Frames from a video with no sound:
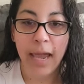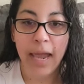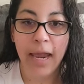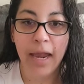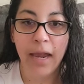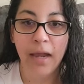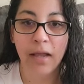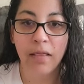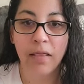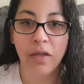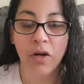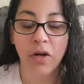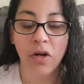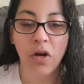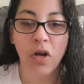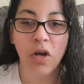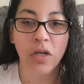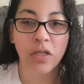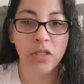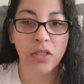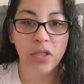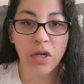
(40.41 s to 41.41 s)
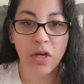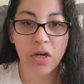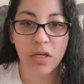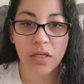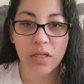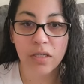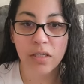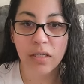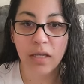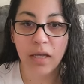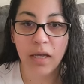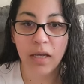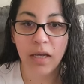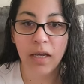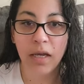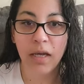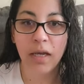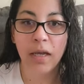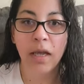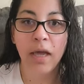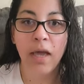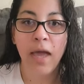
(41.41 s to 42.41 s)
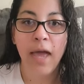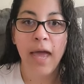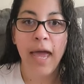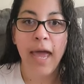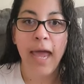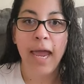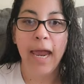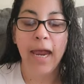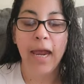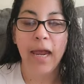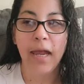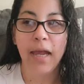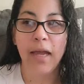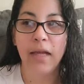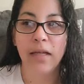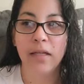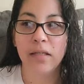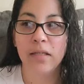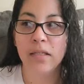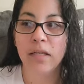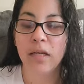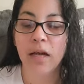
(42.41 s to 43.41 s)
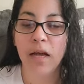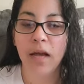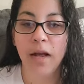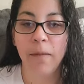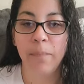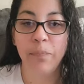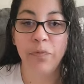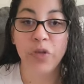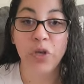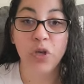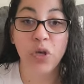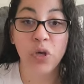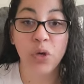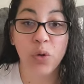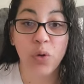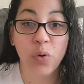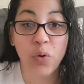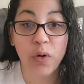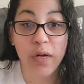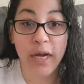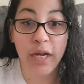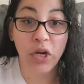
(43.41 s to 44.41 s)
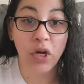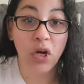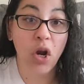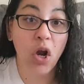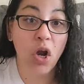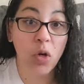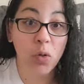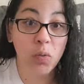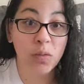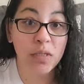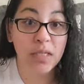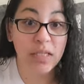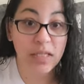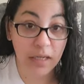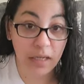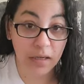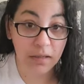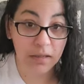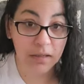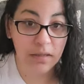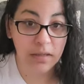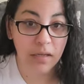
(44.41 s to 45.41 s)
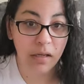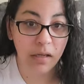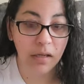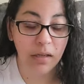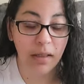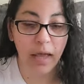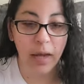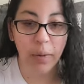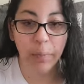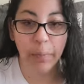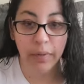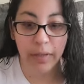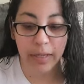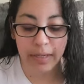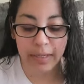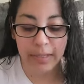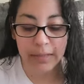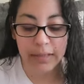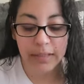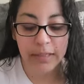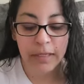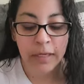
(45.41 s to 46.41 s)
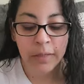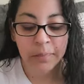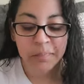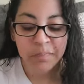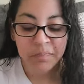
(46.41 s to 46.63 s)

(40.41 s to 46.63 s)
And they're non-toxic and um, you can create your own scents, like blends.